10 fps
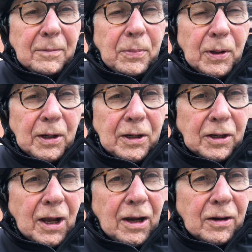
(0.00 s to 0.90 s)
put into
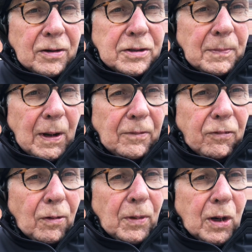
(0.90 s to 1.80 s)
Congress by
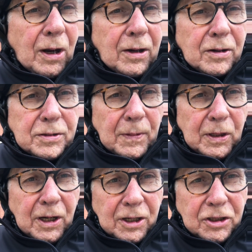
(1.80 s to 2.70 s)
former Congressman
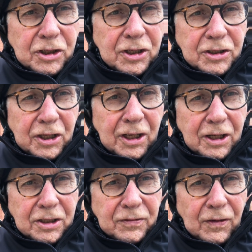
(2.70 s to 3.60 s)
Dennis
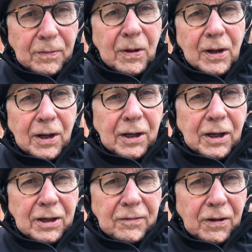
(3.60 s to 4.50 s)
Kucinich from
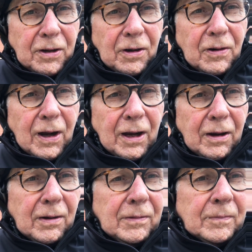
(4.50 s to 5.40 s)
Cleveland,
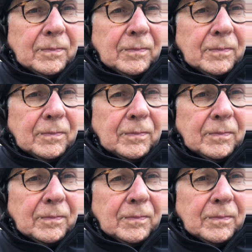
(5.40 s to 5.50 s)
Ohio,